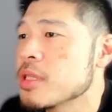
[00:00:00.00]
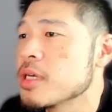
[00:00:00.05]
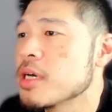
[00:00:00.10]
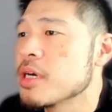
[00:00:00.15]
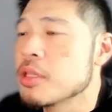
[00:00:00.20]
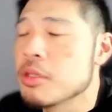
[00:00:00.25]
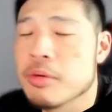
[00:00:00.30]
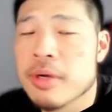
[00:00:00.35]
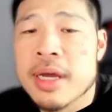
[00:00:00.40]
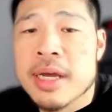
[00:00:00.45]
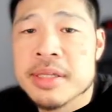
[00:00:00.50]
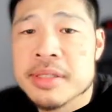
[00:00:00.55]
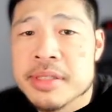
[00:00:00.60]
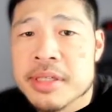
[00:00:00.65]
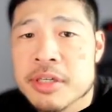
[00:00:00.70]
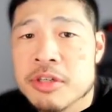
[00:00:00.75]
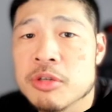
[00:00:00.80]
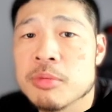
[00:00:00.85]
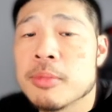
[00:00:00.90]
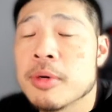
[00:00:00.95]
other ad
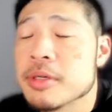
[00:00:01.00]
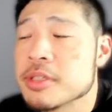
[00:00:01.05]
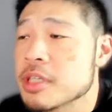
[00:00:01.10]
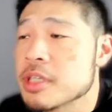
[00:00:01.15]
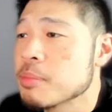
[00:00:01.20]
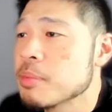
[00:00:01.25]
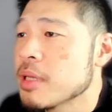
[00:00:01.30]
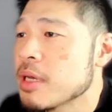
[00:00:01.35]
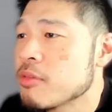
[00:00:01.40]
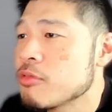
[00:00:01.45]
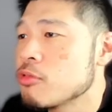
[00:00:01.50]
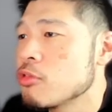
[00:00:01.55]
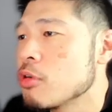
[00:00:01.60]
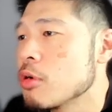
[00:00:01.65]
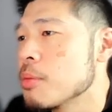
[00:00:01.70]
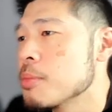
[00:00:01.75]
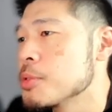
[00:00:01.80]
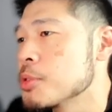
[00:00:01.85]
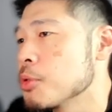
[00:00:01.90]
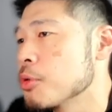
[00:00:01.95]
tech or martech
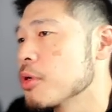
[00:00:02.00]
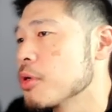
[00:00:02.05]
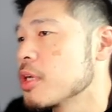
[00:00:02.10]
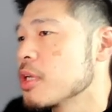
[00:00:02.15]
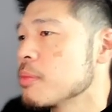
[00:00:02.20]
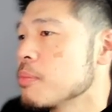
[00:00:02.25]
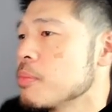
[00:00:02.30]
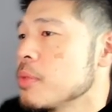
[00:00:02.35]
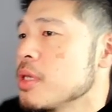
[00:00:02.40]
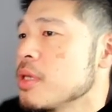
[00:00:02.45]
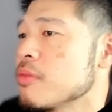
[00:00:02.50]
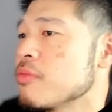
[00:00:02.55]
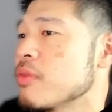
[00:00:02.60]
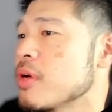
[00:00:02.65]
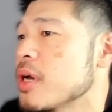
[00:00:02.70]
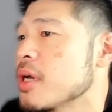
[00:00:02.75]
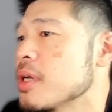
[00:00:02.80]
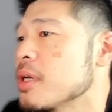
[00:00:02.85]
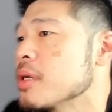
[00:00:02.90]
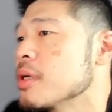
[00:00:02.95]
platforms or it can be
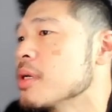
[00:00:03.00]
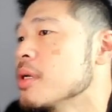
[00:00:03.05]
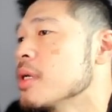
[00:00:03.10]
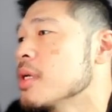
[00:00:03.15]
via